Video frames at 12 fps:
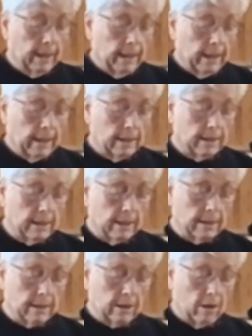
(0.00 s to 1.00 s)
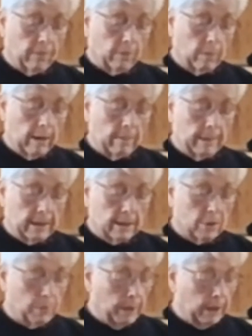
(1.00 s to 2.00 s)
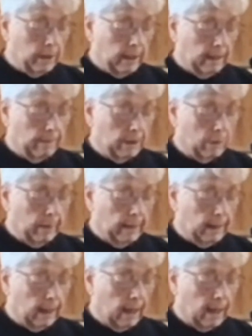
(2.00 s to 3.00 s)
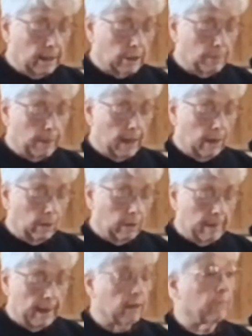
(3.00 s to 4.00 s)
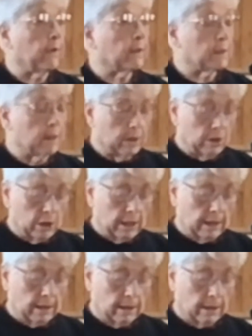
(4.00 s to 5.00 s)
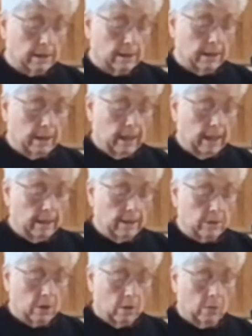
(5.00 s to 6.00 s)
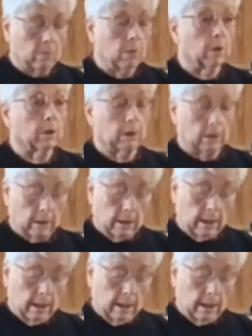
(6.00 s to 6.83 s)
He sees the overwhelming disparity between God's power manifest in Jesus and his own mortal,